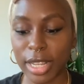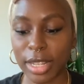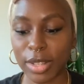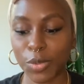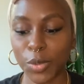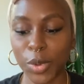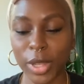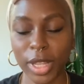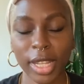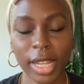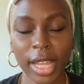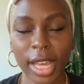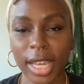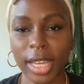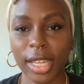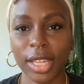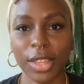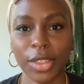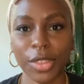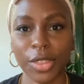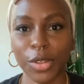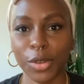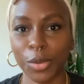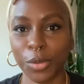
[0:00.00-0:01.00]
when like
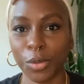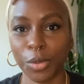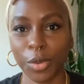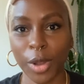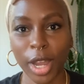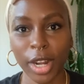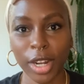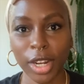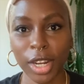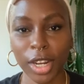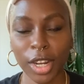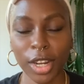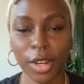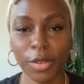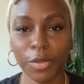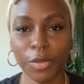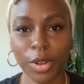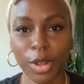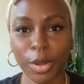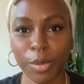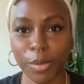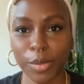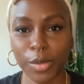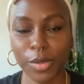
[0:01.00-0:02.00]
the runner
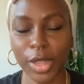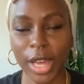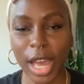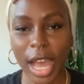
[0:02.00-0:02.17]
from the